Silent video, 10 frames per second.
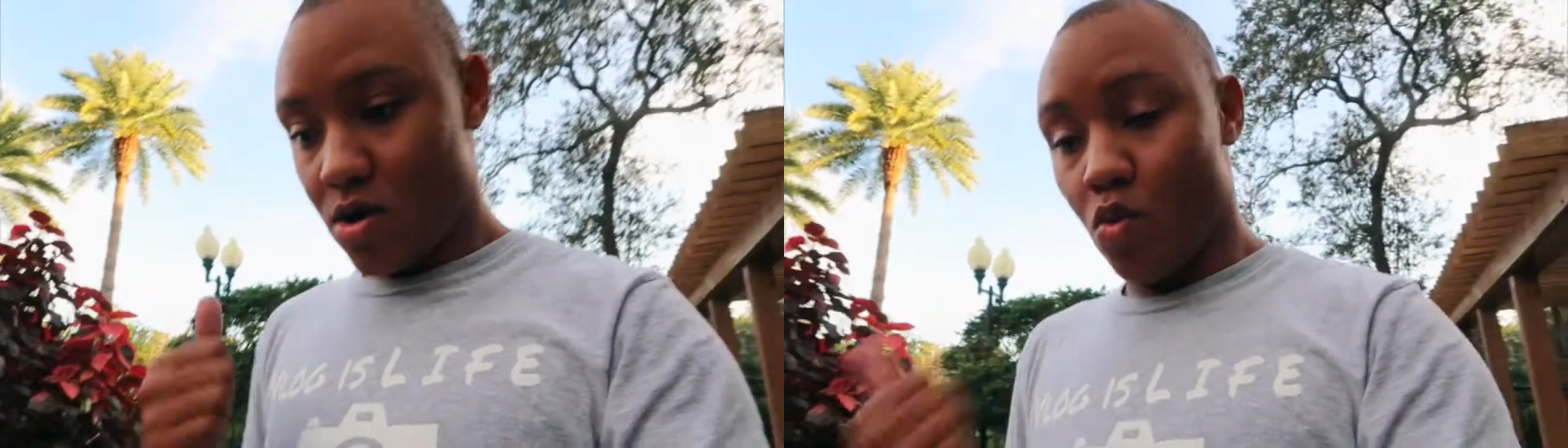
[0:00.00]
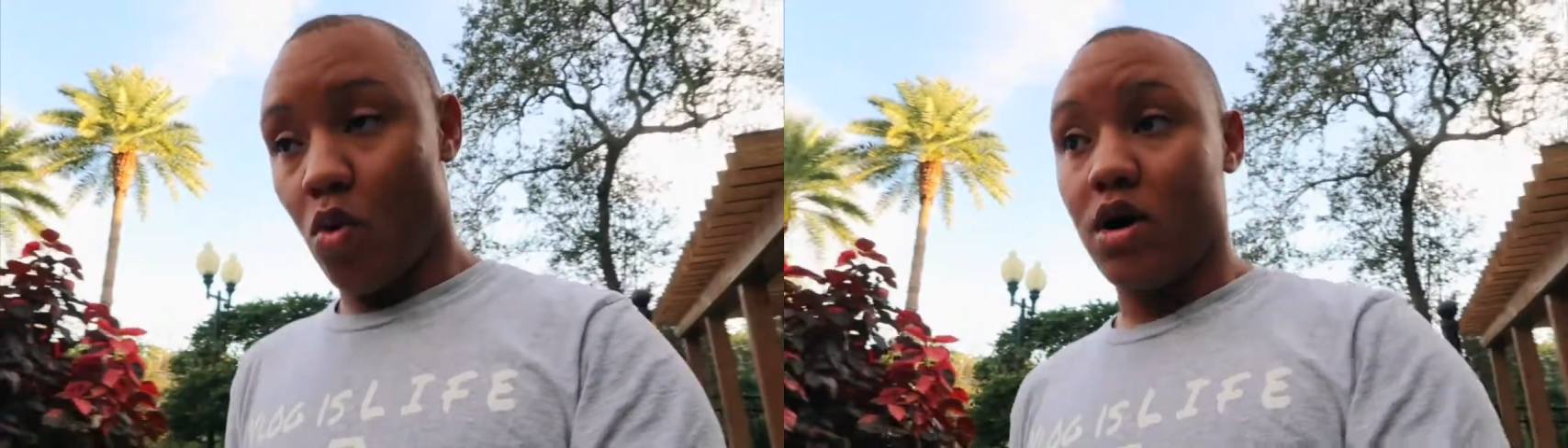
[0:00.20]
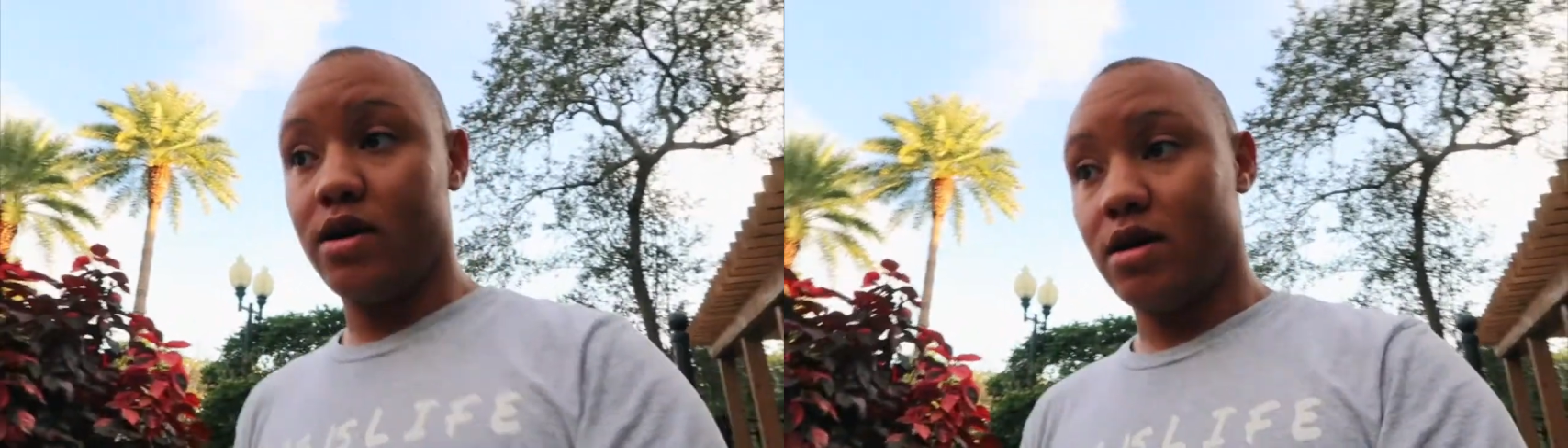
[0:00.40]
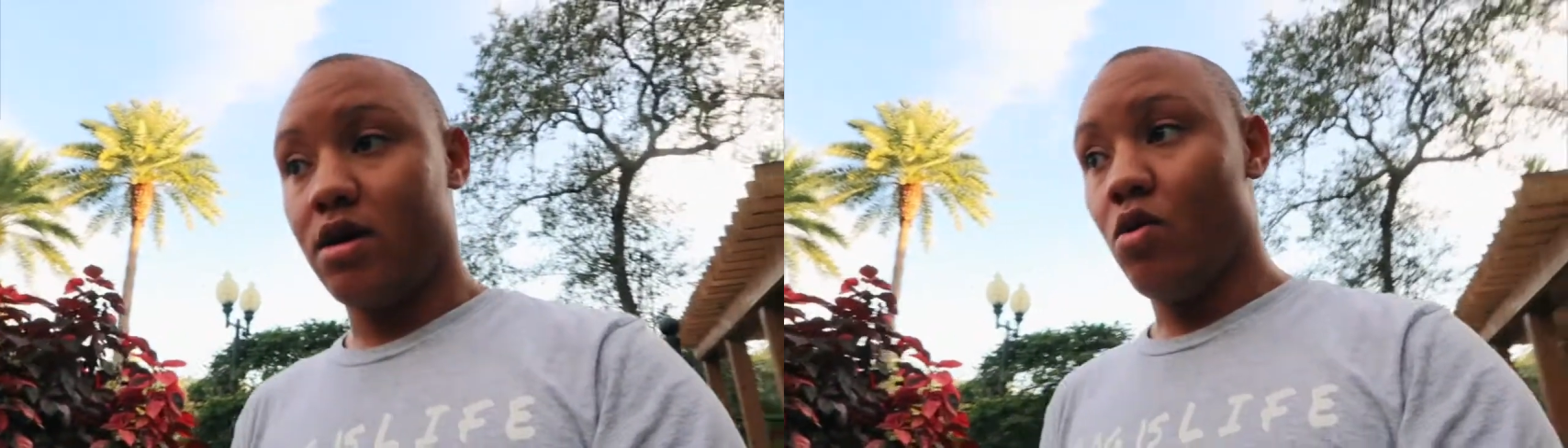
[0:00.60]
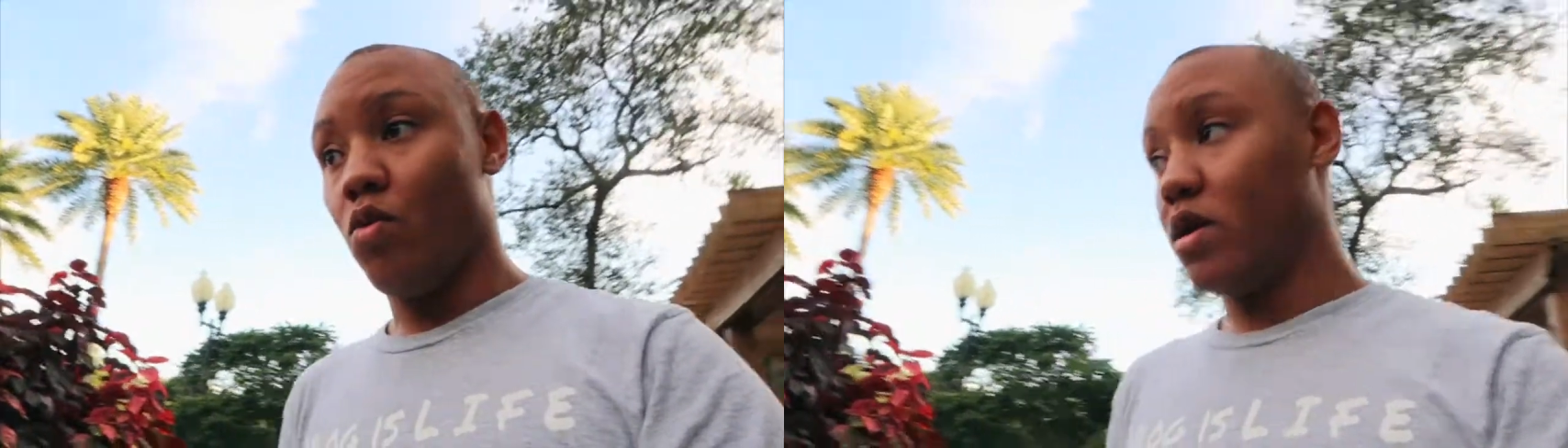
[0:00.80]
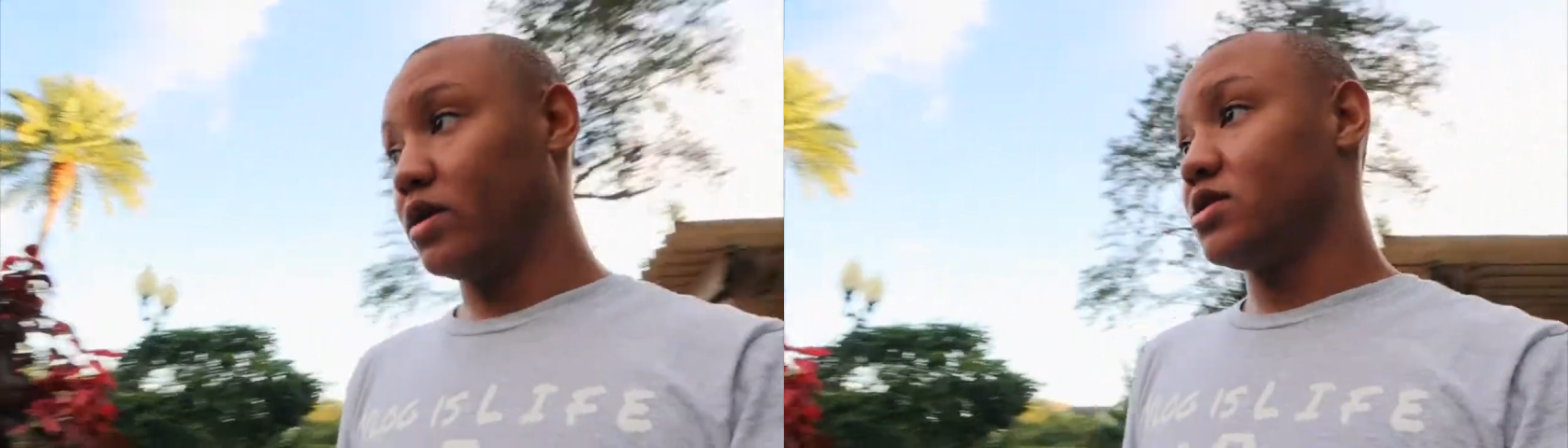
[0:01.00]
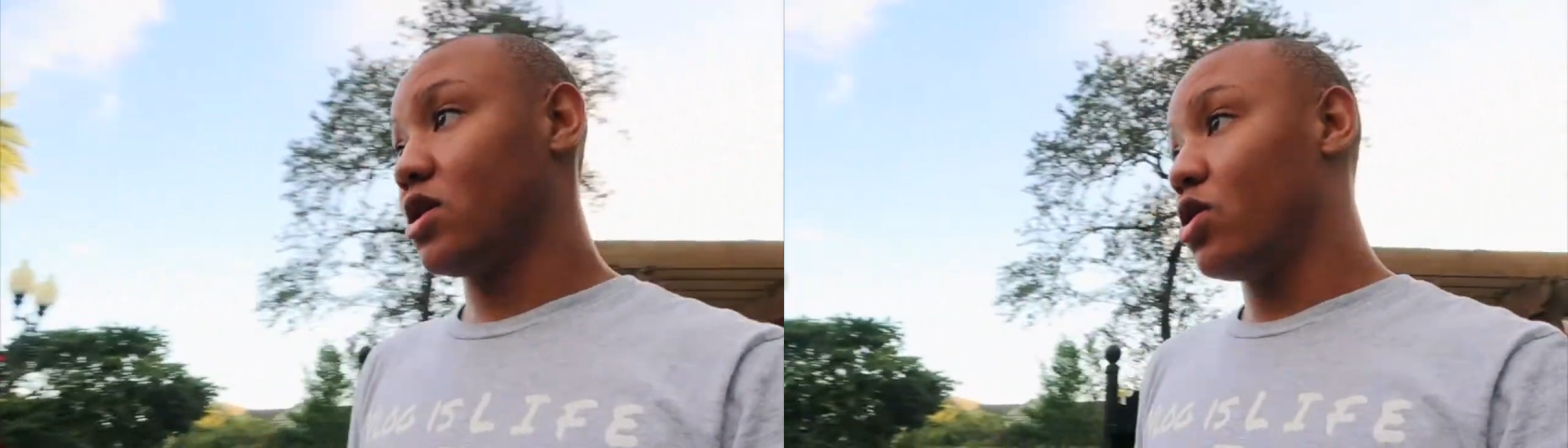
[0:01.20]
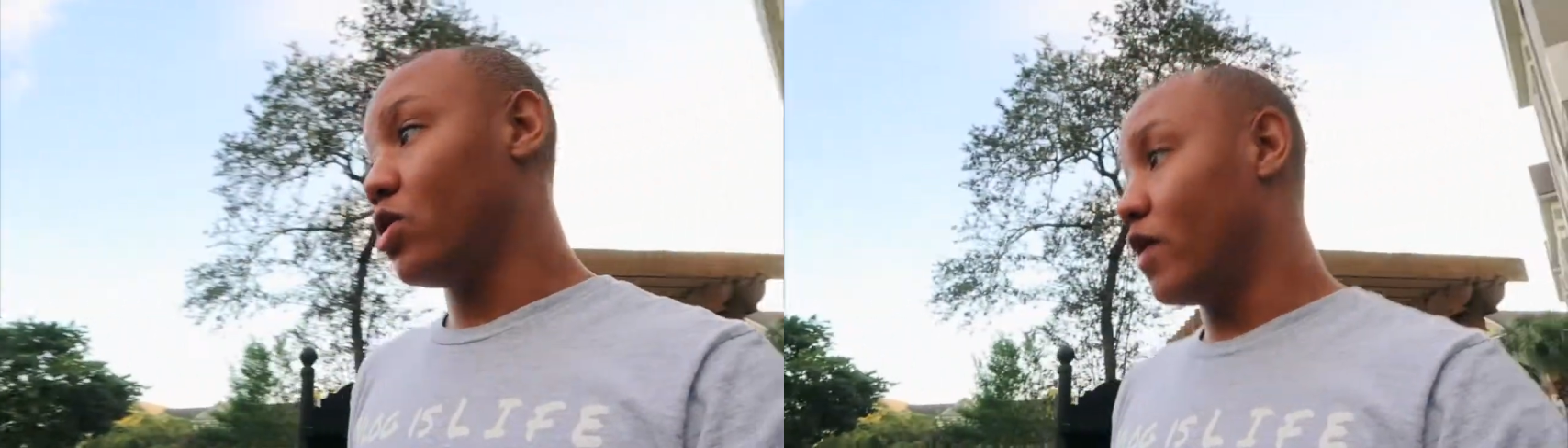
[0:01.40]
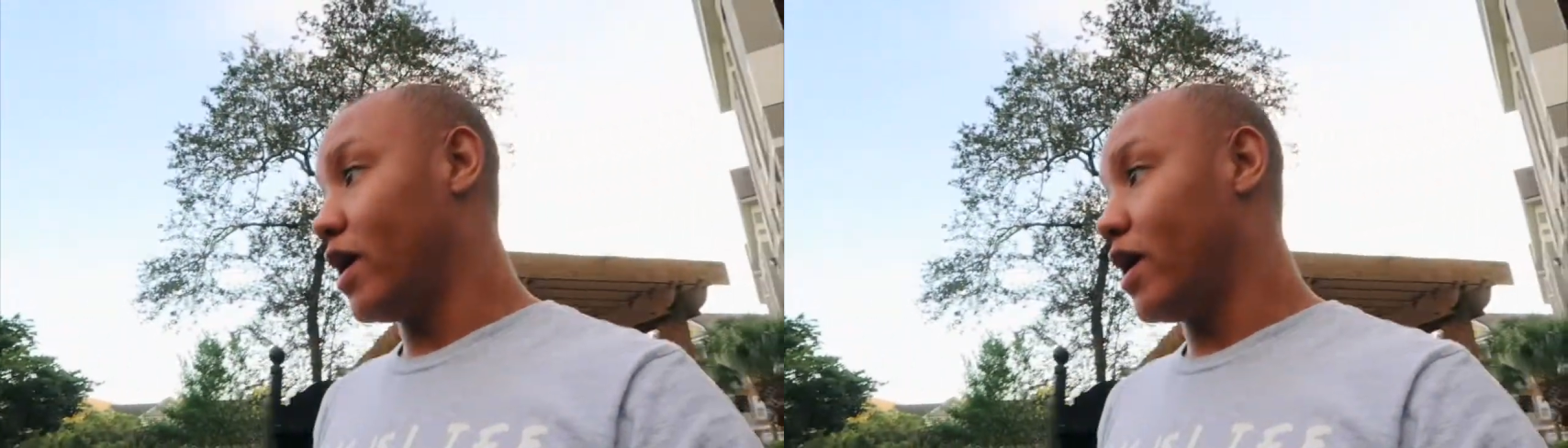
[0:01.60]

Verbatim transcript: one wanting to go